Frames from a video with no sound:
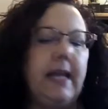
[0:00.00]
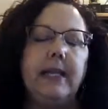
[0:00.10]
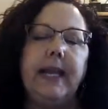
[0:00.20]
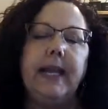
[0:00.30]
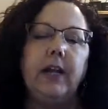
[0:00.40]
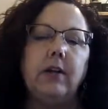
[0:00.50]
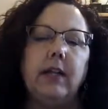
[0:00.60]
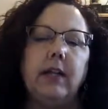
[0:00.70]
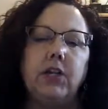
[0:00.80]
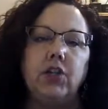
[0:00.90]
Daily
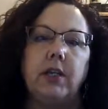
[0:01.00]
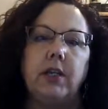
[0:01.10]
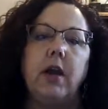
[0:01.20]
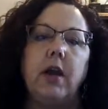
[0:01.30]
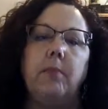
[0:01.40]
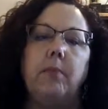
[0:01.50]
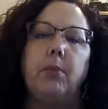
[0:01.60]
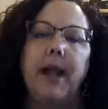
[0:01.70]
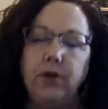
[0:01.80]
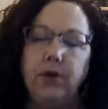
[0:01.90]
Care Collection,
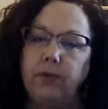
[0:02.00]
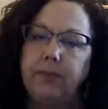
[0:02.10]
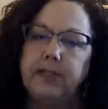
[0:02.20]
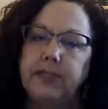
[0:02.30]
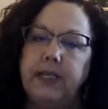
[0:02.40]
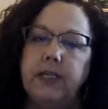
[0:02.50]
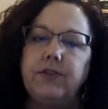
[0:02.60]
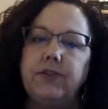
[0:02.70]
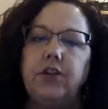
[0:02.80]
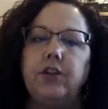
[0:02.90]
brand new
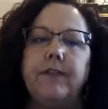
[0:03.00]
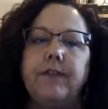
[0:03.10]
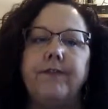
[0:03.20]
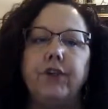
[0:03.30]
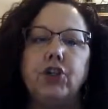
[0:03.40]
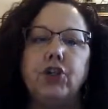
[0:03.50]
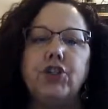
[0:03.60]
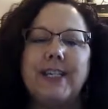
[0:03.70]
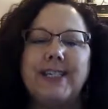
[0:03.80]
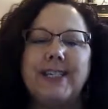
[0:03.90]
representatives in your
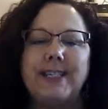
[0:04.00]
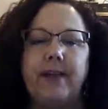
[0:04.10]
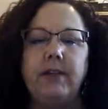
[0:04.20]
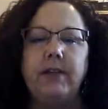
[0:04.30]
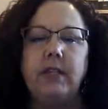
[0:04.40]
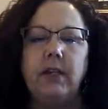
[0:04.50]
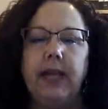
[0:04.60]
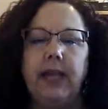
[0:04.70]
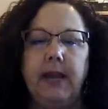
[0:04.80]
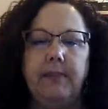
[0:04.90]
first
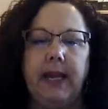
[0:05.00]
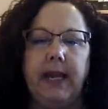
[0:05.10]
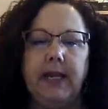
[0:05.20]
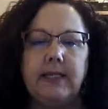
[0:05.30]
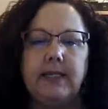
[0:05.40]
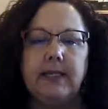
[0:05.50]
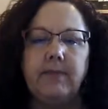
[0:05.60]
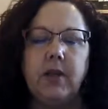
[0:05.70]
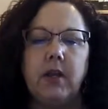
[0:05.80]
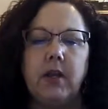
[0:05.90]
7
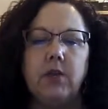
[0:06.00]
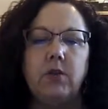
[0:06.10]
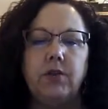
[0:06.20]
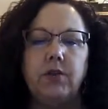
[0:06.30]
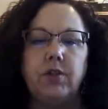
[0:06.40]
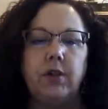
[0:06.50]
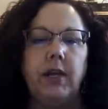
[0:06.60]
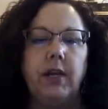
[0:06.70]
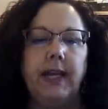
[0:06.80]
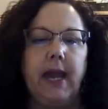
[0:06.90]
campaigns. So if you
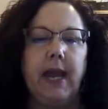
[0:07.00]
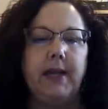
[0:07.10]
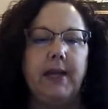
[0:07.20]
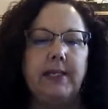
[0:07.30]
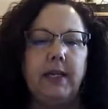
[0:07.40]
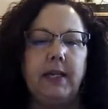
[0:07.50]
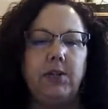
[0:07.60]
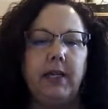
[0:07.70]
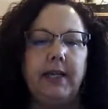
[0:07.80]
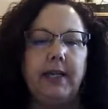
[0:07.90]
started in campaign
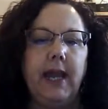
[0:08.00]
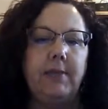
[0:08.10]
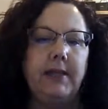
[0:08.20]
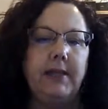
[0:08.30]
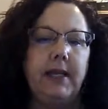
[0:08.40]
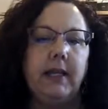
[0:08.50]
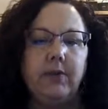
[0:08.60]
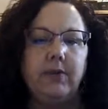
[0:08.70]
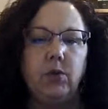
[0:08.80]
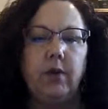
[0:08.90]
10, you get campaign 10,
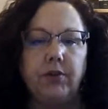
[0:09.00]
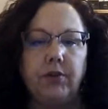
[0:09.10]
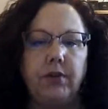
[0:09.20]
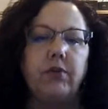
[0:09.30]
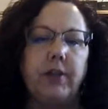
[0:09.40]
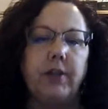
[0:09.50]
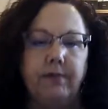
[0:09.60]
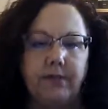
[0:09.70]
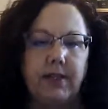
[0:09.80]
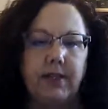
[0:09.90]
11, 12, 13,
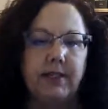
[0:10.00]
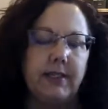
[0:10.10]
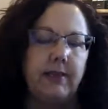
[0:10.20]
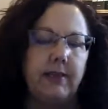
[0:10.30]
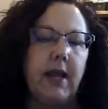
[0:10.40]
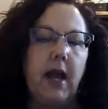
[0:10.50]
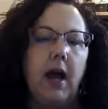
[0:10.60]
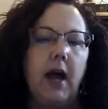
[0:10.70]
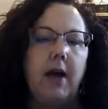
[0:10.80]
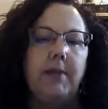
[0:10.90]
14, 15, 16,
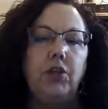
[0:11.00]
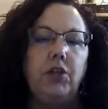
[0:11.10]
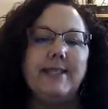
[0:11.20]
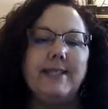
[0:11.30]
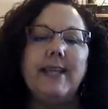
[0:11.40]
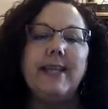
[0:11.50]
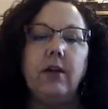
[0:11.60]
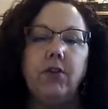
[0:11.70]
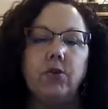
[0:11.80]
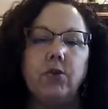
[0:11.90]
that you can
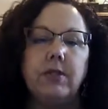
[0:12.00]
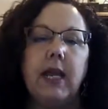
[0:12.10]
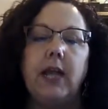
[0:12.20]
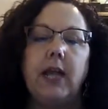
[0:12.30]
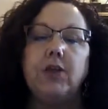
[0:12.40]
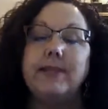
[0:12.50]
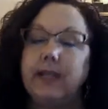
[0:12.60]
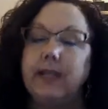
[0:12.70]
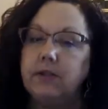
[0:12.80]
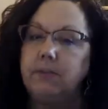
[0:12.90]
sell those. And you
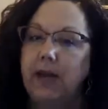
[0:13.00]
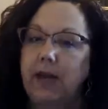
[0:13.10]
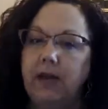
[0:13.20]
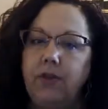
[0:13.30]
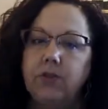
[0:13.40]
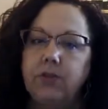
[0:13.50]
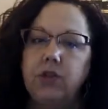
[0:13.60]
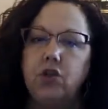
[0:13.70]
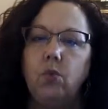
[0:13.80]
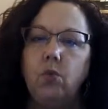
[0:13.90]
can sell as many of
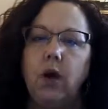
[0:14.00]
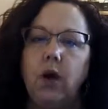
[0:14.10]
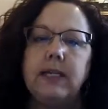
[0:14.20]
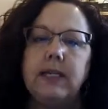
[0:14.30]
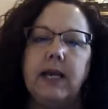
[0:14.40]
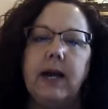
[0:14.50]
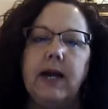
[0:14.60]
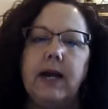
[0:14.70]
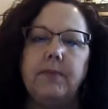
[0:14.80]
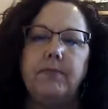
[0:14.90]
those as you want
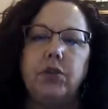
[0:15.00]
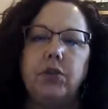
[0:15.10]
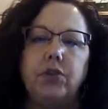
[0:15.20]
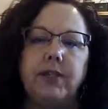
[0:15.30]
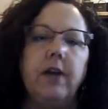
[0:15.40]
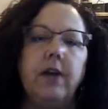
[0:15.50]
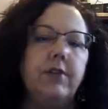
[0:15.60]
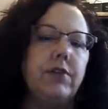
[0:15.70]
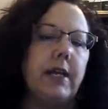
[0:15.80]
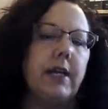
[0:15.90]
to
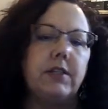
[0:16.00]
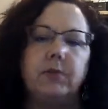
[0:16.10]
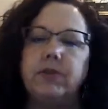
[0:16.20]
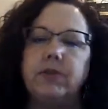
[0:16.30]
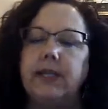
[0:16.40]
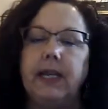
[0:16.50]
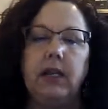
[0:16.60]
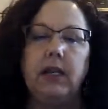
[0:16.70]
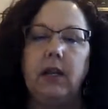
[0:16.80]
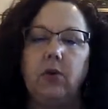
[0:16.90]
yourself as customers, and
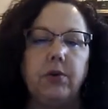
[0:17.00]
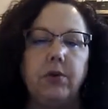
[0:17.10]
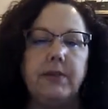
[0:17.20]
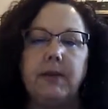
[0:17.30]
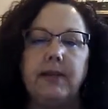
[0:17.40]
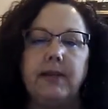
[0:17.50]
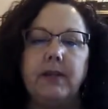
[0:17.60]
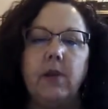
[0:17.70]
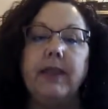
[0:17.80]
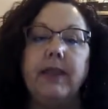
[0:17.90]
they can order as many
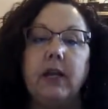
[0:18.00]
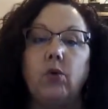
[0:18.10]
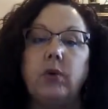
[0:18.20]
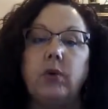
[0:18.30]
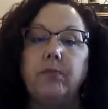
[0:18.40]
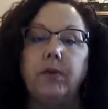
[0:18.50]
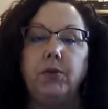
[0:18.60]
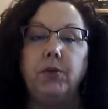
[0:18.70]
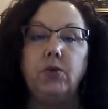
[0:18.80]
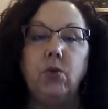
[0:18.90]
as they want. They can order them
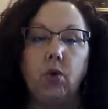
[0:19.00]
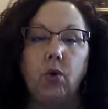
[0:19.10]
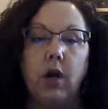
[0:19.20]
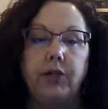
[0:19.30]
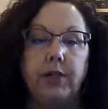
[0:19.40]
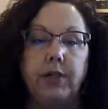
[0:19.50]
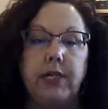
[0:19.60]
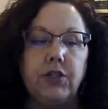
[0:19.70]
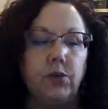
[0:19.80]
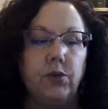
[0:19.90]
from you or on your
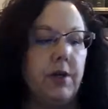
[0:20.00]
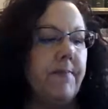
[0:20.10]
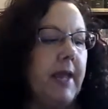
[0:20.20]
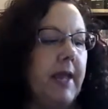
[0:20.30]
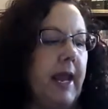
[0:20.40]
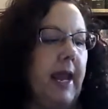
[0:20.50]
e-store.